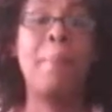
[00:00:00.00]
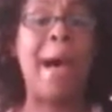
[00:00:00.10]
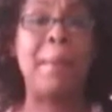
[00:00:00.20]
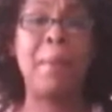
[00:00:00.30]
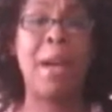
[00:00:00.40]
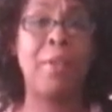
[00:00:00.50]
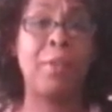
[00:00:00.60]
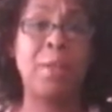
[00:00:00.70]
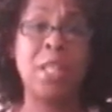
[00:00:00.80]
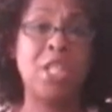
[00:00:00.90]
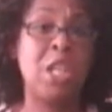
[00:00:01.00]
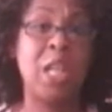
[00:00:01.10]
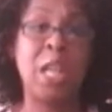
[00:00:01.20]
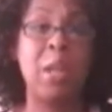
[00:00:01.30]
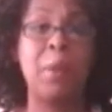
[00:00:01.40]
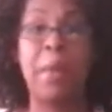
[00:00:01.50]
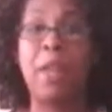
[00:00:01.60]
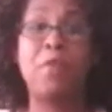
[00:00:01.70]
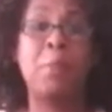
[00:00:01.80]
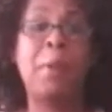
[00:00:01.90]
badmouth the religion in any
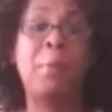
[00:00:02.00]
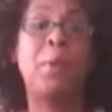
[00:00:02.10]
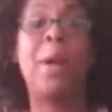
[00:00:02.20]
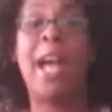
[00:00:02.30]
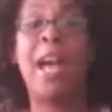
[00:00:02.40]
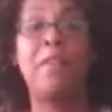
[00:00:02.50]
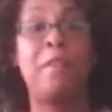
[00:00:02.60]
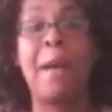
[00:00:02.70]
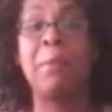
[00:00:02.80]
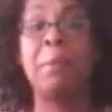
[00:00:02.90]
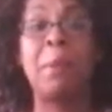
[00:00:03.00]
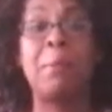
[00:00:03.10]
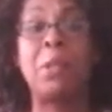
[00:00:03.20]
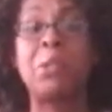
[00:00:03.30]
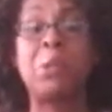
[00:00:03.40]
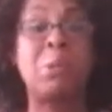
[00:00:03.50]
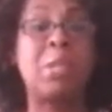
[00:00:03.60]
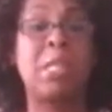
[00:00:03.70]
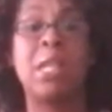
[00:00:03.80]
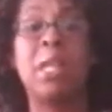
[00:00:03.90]
way. For people, I have family members who
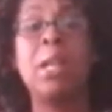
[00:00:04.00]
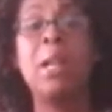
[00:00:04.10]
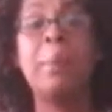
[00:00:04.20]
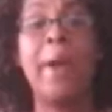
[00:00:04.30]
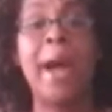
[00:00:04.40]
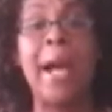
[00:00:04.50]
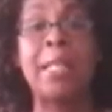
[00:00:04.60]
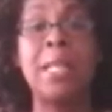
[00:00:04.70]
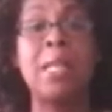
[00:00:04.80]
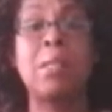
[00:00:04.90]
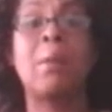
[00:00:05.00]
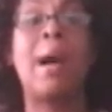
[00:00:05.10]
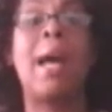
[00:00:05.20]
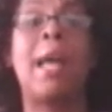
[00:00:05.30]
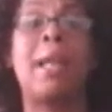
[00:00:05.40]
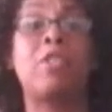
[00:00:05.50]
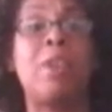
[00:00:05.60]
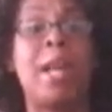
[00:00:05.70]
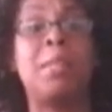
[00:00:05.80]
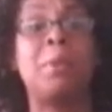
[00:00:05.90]
still practice, so I
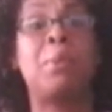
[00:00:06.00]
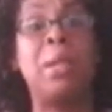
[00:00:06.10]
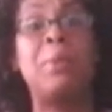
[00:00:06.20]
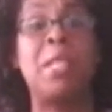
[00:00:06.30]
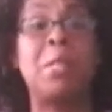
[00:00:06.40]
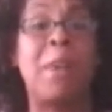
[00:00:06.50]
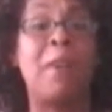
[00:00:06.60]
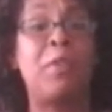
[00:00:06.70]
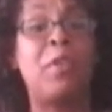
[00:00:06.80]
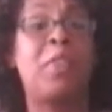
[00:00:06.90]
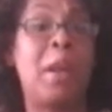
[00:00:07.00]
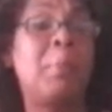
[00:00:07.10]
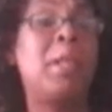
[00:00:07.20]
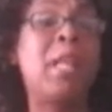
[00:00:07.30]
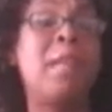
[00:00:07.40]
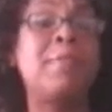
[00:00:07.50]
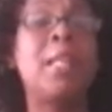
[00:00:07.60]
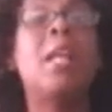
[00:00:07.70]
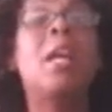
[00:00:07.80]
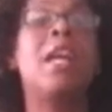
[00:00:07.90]
try to be really respectful of their beliefs.
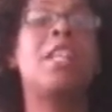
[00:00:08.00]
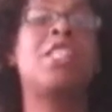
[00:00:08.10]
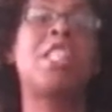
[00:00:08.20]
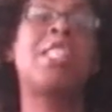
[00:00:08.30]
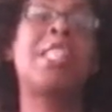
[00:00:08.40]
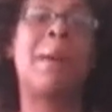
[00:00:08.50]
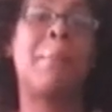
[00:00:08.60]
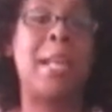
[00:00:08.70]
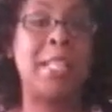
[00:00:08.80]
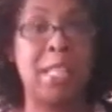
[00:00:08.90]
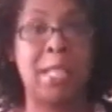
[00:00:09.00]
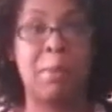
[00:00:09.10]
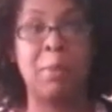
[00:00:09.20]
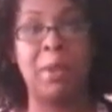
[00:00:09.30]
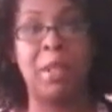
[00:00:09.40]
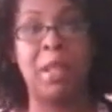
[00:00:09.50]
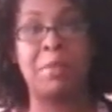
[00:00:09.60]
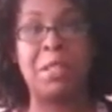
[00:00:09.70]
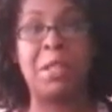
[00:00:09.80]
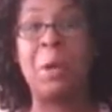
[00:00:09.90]
It's just not my system of
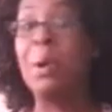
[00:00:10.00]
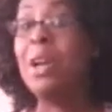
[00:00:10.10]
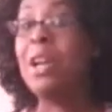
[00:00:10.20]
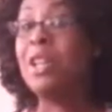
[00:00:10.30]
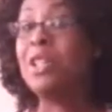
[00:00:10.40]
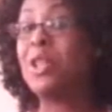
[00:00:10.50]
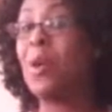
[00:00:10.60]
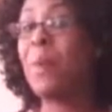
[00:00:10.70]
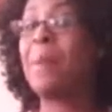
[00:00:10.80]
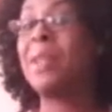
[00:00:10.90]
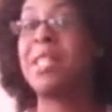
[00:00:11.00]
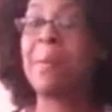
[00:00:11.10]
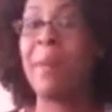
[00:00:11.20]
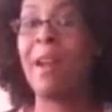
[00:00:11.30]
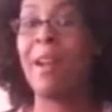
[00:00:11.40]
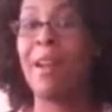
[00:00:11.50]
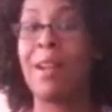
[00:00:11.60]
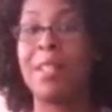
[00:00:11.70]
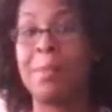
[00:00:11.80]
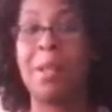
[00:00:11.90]
beliefs, you know. Don't bring me to
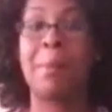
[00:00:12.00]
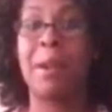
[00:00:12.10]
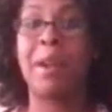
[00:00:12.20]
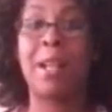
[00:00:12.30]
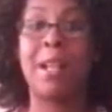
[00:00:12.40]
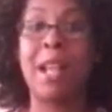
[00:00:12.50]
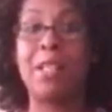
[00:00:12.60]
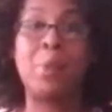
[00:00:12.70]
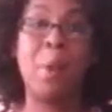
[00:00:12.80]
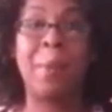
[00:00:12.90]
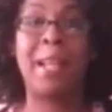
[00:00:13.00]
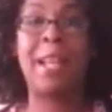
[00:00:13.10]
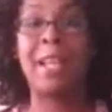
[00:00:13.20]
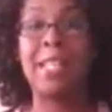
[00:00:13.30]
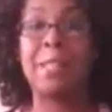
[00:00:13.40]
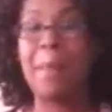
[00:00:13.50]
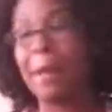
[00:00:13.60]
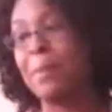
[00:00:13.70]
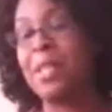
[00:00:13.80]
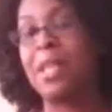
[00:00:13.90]
America to be an Americanized woman and
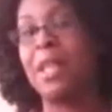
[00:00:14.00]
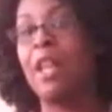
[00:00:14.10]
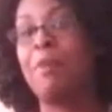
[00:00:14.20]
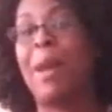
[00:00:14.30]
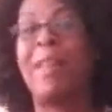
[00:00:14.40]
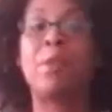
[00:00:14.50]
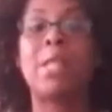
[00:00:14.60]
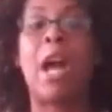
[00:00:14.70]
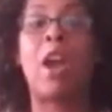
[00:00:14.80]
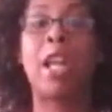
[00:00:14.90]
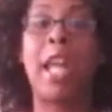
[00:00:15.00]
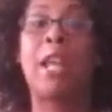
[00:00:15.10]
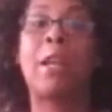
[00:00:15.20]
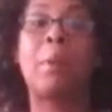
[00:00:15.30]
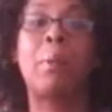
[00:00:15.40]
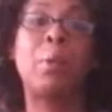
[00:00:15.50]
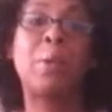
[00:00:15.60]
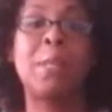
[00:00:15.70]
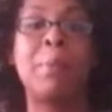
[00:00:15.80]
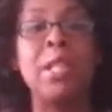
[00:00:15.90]
expect me to live by those archaic
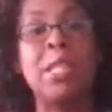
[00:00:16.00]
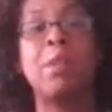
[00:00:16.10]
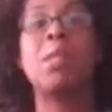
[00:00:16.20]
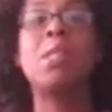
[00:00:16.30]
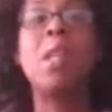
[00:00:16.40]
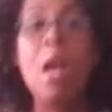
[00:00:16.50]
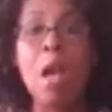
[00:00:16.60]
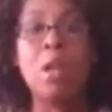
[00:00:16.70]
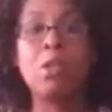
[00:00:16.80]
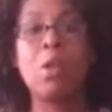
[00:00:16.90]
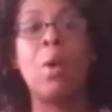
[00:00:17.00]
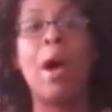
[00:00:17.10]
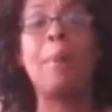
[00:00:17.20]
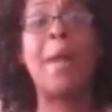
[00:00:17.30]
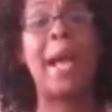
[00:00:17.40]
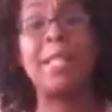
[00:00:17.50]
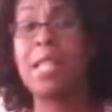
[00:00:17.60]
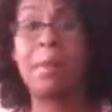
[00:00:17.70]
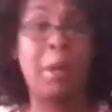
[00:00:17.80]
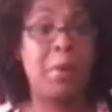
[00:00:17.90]
rules and principles. So I
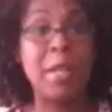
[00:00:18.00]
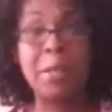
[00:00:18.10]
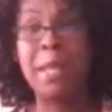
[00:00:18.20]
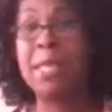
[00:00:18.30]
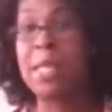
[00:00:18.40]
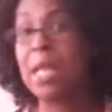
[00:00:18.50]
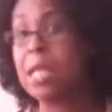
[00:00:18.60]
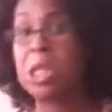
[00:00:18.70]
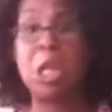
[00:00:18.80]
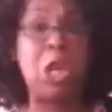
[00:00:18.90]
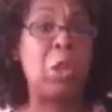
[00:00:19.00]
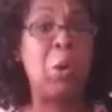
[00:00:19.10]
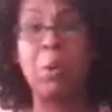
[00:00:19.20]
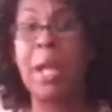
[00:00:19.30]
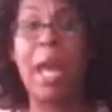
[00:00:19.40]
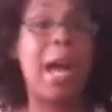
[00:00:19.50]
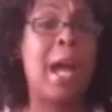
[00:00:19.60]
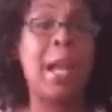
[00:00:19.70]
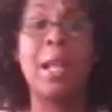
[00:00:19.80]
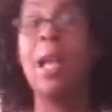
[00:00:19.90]
celebrate Christmas, Easter, the whole
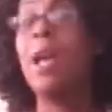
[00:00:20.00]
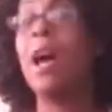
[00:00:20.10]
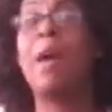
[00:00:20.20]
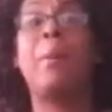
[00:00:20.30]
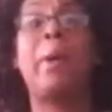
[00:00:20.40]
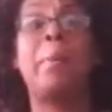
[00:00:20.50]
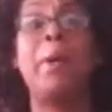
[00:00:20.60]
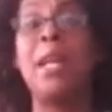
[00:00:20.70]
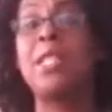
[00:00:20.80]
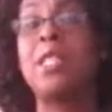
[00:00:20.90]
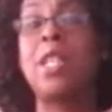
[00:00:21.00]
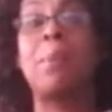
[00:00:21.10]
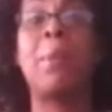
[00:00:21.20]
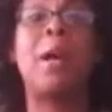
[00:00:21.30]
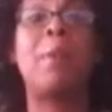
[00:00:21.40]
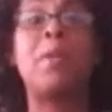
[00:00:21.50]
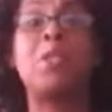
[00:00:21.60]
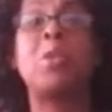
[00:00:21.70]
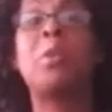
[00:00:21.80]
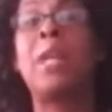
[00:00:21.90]
nine. I wear pants, makeup,
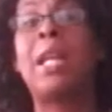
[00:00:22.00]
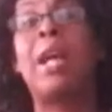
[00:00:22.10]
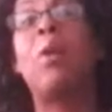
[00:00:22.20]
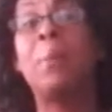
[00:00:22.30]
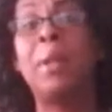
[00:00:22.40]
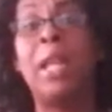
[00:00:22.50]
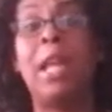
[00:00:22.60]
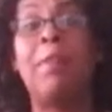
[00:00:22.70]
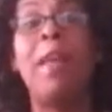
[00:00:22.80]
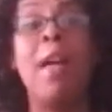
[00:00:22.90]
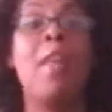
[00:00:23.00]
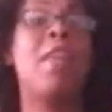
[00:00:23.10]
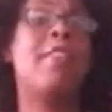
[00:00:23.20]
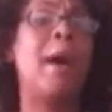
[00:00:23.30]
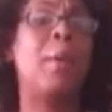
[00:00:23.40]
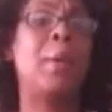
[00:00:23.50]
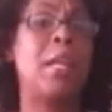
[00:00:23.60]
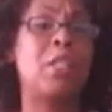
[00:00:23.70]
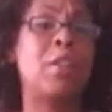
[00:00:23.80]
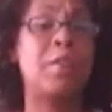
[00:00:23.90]
and jewelry, and I don't believe that that will
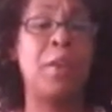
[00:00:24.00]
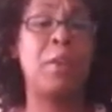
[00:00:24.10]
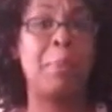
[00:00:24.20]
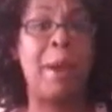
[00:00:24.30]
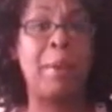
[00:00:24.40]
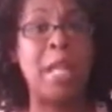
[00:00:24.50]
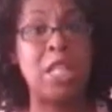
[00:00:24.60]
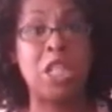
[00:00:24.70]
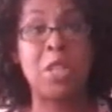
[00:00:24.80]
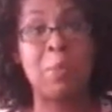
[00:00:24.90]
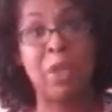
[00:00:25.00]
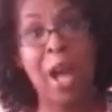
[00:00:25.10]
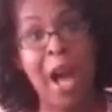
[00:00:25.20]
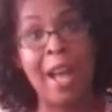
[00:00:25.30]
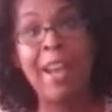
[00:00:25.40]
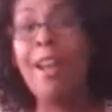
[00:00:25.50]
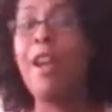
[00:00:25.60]
interfere with my relationship with God.